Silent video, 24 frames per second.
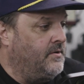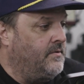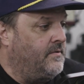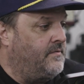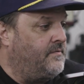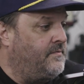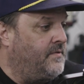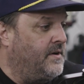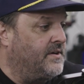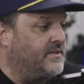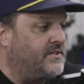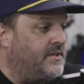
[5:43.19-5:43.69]

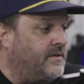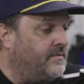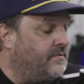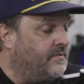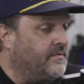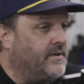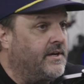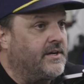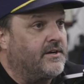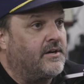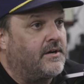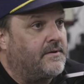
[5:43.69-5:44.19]
Fuzzy
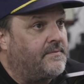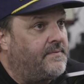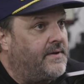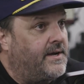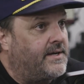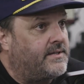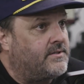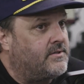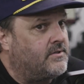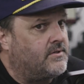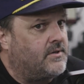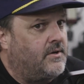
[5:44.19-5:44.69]
from Gear
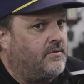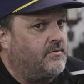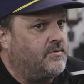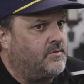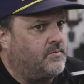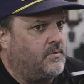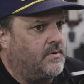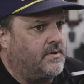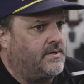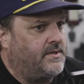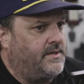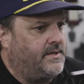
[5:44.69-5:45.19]
FX is always
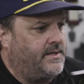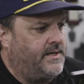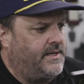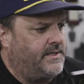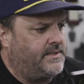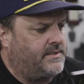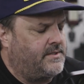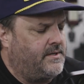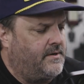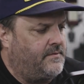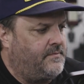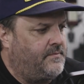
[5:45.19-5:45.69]
working on that
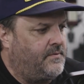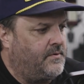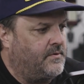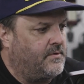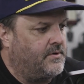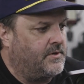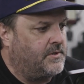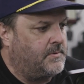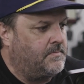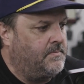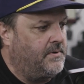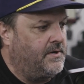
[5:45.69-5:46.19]
stuff
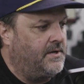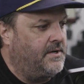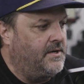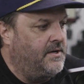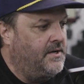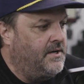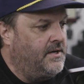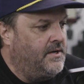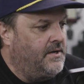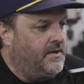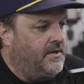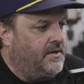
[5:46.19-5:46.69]
for us, but
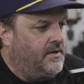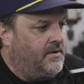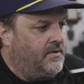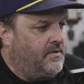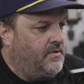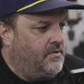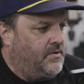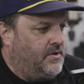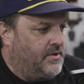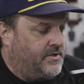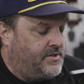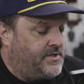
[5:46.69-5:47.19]

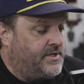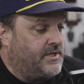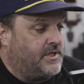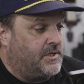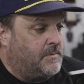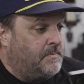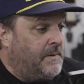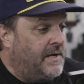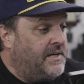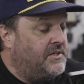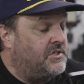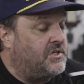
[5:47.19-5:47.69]
the
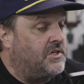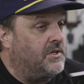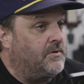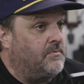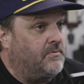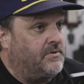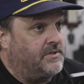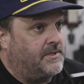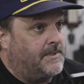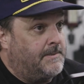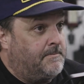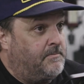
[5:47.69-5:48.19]
suspension
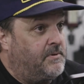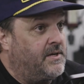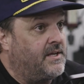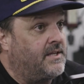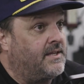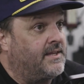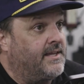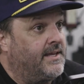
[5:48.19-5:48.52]
was the big